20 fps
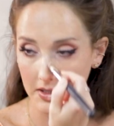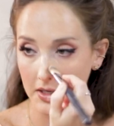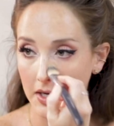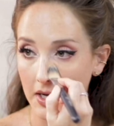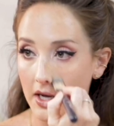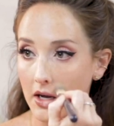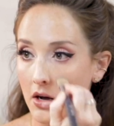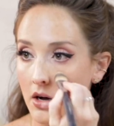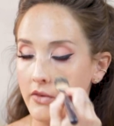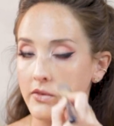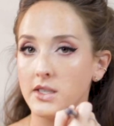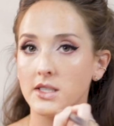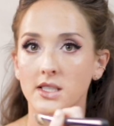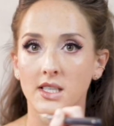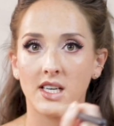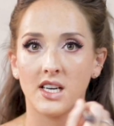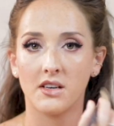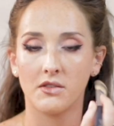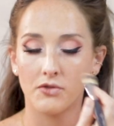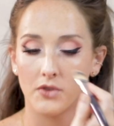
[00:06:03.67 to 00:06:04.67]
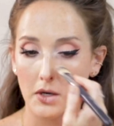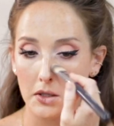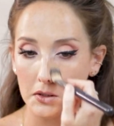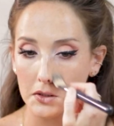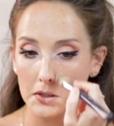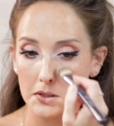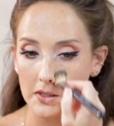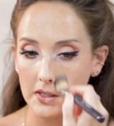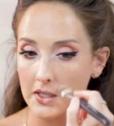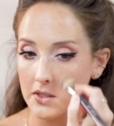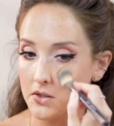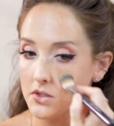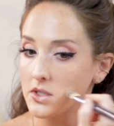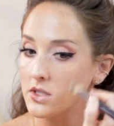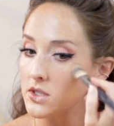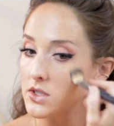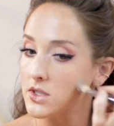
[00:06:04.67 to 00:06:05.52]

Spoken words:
Like obviously I have freckles and I used to